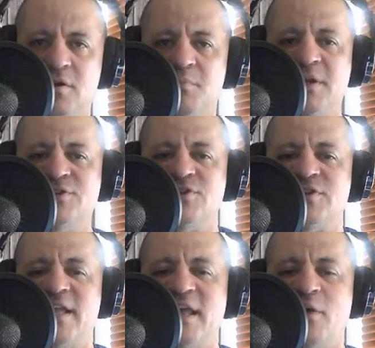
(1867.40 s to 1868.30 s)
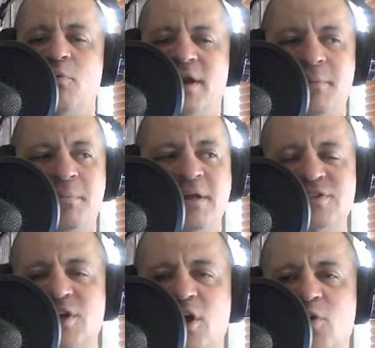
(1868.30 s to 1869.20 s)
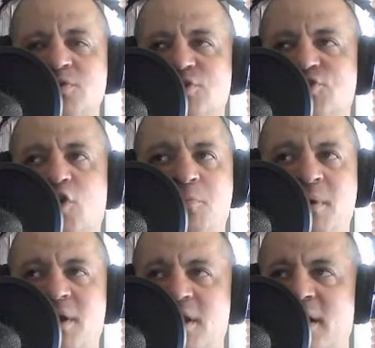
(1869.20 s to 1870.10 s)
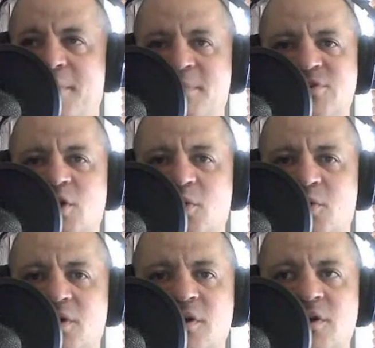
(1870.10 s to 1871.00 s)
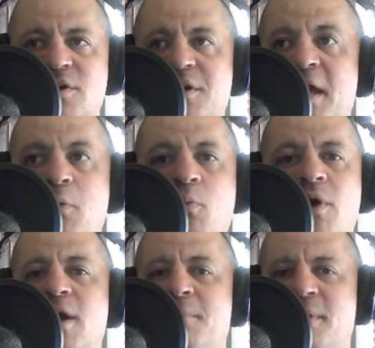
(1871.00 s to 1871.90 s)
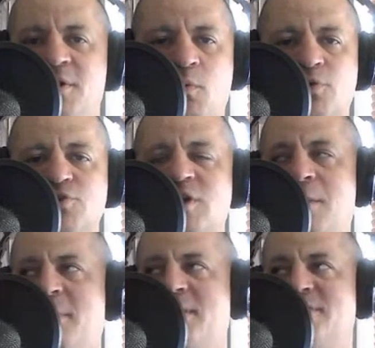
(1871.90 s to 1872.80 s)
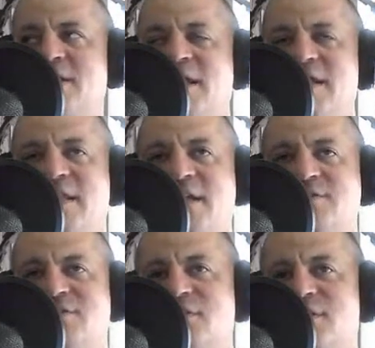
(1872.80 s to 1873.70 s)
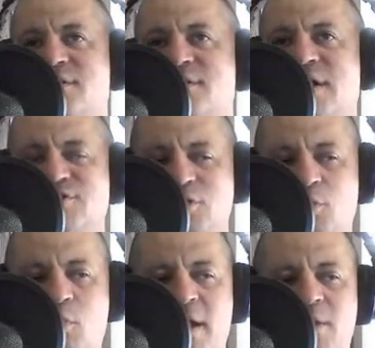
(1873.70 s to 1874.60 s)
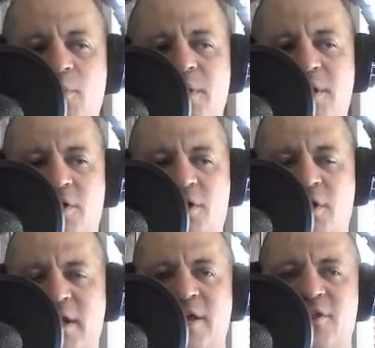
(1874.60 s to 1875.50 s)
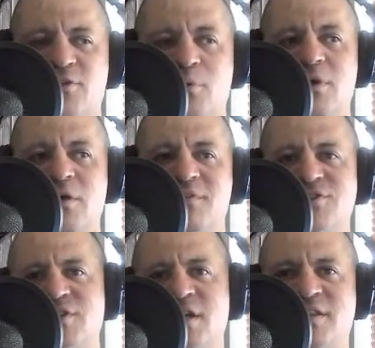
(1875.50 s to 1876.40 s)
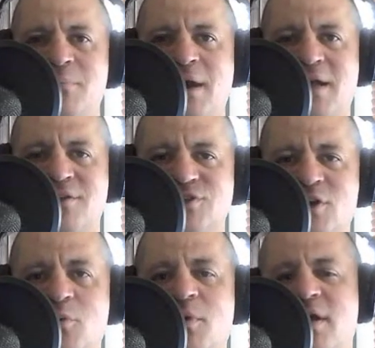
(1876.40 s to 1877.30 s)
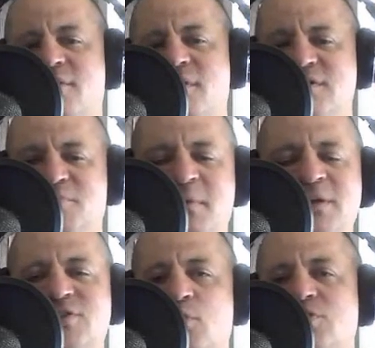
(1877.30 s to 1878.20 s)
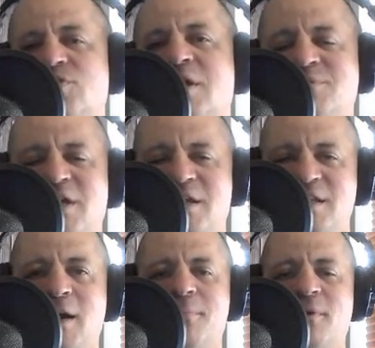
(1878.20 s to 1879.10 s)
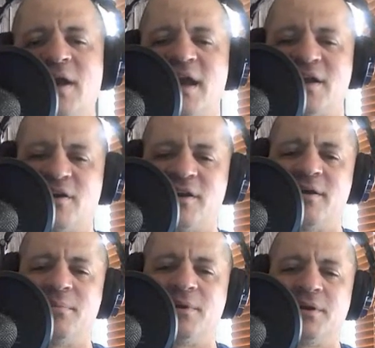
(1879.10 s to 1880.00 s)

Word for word: But instead, they wanted PCO to show up on the episode, get one up on the world champ, because they think that's the way we are going to get thrown off the scent that Maclin's going to win, is if PCO just keeps getting the upper hand on him.